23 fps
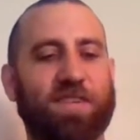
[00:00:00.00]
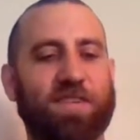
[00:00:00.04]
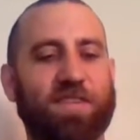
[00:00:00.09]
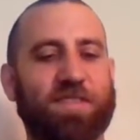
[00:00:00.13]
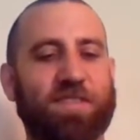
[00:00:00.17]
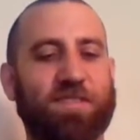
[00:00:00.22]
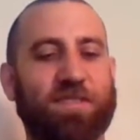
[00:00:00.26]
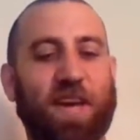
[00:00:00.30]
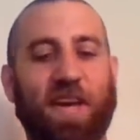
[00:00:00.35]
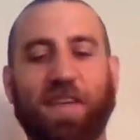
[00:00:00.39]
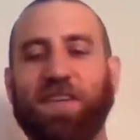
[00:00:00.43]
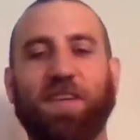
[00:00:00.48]

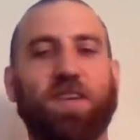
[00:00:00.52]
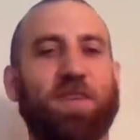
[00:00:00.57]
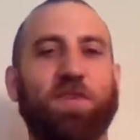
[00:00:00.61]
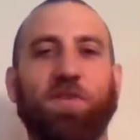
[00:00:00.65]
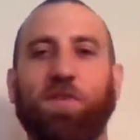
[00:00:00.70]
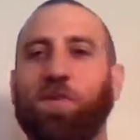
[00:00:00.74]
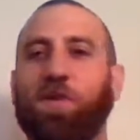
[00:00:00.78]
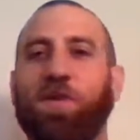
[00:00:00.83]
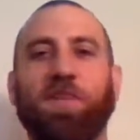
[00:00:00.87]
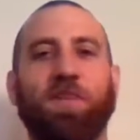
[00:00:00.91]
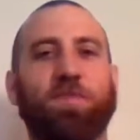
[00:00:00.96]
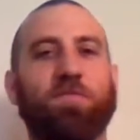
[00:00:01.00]
It didn't do
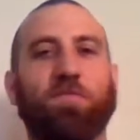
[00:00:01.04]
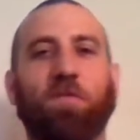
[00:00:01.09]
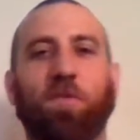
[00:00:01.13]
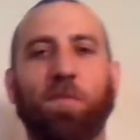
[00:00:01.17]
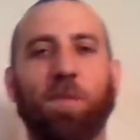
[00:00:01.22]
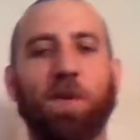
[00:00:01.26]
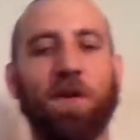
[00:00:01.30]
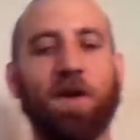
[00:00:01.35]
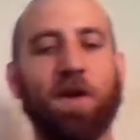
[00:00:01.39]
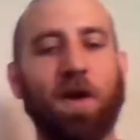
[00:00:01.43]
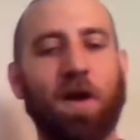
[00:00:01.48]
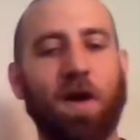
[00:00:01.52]
anything for
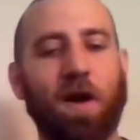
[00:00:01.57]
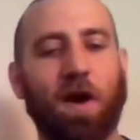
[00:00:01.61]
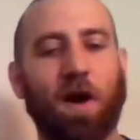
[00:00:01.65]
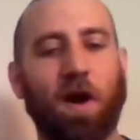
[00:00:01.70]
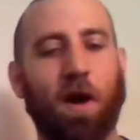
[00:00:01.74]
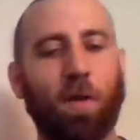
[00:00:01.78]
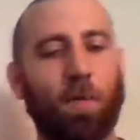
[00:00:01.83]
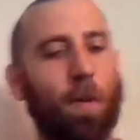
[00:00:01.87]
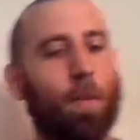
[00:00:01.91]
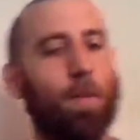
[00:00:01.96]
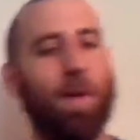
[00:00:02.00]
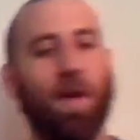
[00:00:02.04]
me.
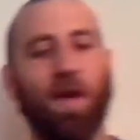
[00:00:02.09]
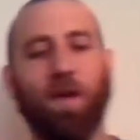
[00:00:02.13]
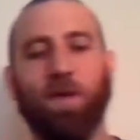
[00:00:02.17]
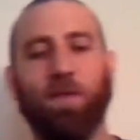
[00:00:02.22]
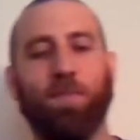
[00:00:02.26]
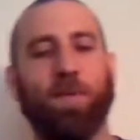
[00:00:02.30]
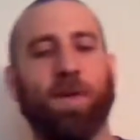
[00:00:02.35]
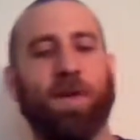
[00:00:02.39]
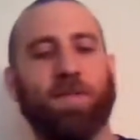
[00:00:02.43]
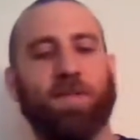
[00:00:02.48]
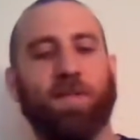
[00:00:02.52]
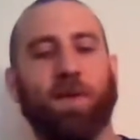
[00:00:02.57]
But Bayley
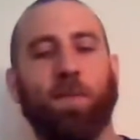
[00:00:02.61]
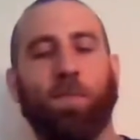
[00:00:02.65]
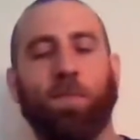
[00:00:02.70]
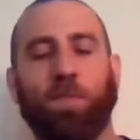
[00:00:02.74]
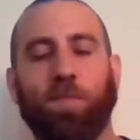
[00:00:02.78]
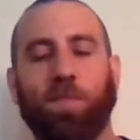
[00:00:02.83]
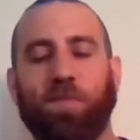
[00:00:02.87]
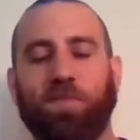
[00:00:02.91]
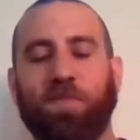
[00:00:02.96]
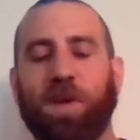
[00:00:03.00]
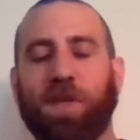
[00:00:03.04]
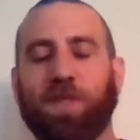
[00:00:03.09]
picked
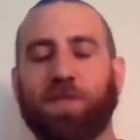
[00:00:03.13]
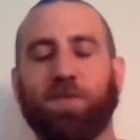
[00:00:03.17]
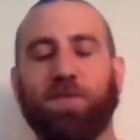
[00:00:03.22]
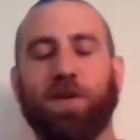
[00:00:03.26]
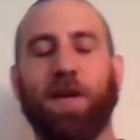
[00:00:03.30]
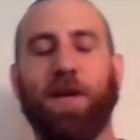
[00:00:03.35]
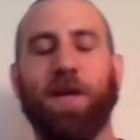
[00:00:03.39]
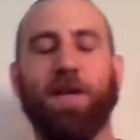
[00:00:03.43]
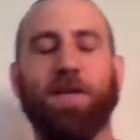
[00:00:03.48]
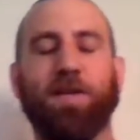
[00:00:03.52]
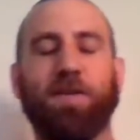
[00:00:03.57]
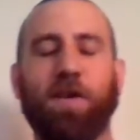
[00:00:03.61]
up the
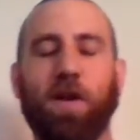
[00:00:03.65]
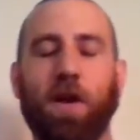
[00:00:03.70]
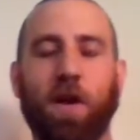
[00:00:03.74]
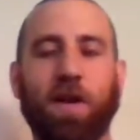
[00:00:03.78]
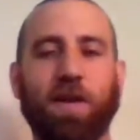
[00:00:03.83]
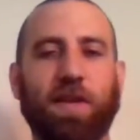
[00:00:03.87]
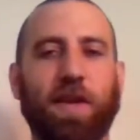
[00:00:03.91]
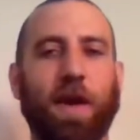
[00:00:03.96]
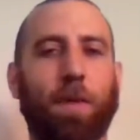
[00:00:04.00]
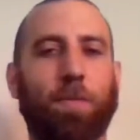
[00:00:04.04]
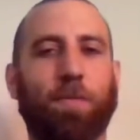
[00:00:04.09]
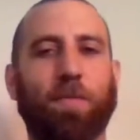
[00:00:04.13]
victory and
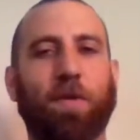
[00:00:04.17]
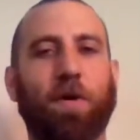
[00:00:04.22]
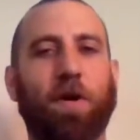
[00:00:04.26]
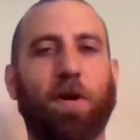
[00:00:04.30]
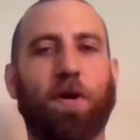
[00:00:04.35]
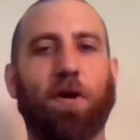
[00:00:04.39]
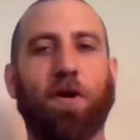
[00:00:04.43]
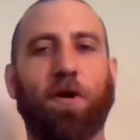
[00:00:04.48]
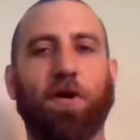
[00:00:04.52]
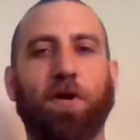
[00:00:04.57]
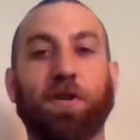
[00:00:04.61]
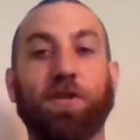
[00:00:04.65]
kept
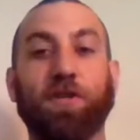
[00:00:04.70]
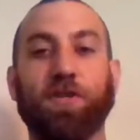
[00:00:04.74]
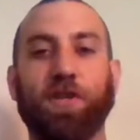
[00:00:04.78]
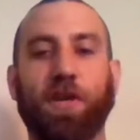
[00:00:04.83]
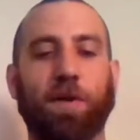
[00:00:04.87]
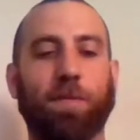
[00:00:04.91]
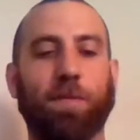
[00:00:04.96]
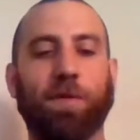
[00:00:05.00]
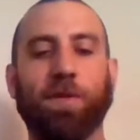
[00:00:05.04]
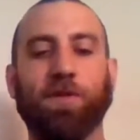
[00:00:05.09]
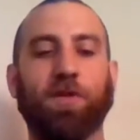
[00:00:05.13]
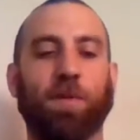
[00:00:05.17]
her
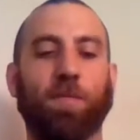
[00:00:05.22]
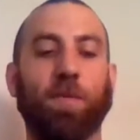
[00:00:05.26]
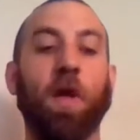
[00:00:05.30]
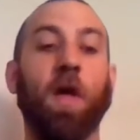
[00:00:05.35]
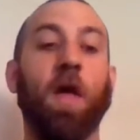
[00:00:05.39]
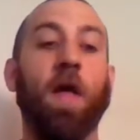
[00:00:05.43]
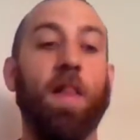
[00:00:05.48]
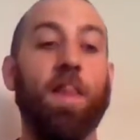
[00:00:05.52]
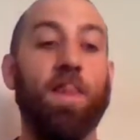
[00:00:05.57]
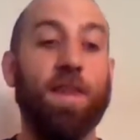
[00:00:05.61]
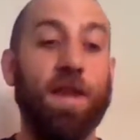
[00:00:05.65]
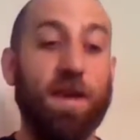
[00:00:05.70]
championship.
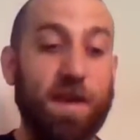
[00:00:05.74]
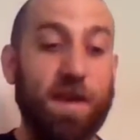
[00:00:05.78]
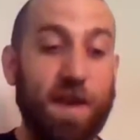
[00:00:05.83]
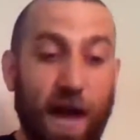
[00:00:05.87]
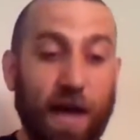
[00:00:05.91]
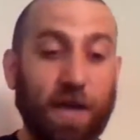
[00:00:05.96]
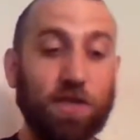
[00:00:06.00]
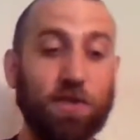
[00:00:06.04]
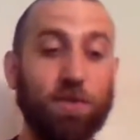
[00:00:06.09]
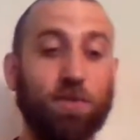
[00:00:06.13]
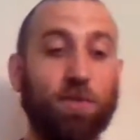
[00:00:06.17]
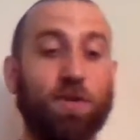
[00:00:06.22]
The
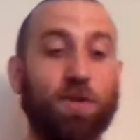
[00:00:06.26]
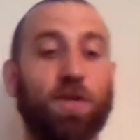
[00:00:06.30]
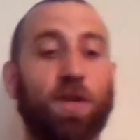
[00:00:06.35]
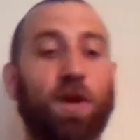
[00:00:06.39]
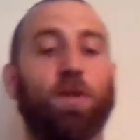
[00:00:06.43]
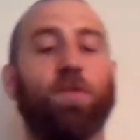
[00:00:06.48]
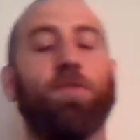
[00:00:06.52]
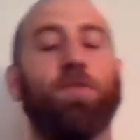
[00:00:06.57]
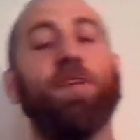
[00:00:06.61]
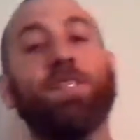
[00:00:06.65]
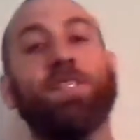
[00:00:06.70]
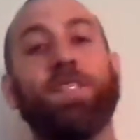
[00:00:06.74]
next one,
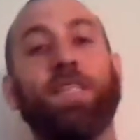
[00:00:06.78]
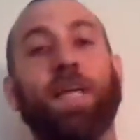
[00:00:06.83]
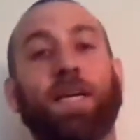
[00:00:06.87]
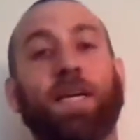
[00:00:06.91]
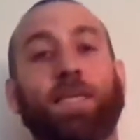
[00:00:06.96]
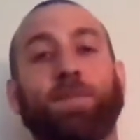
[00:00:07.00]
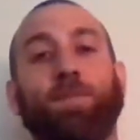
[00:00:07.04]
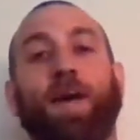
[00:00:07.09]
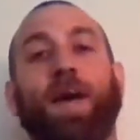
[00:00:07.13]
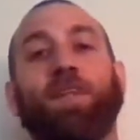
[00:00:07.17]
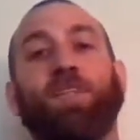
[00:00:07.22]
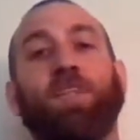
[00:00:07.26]
though, this
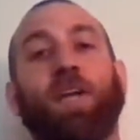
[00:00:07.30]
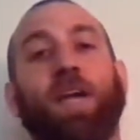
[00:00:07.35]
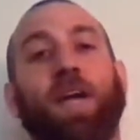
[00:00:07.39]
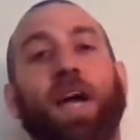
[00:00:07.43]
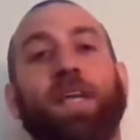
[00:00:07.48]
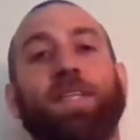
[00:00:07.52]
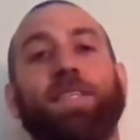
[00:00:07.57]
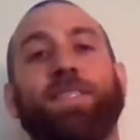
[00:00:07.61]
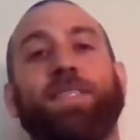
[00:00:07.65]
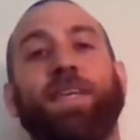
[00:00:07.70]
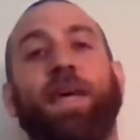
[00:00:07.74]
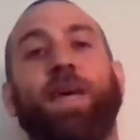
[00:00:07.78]
next match, I
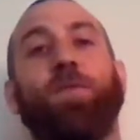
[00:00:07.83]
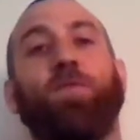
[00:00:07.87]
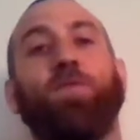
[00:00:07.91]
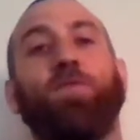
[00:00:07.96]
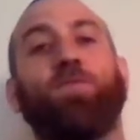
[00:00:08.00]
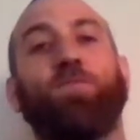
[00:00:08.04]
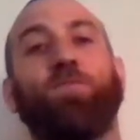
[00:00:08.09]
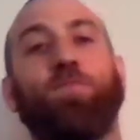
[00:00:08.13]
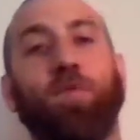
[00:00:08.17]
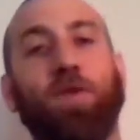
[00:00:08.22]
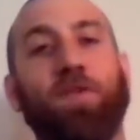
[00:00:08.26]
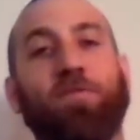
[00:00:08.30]
gotta say, was
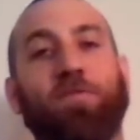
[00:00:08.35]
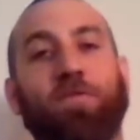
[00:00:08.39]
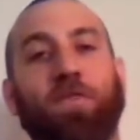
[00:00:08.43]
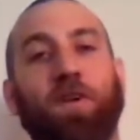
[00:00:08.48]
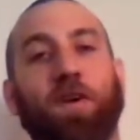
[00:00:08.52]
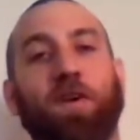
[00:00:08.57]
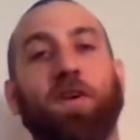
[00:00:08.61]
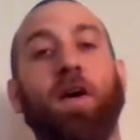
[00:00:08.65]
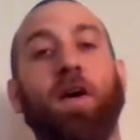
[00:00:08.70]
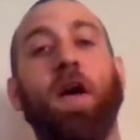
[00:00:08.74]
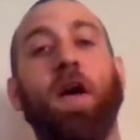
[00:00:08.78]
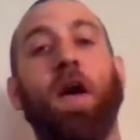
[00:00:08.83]
pretty fun.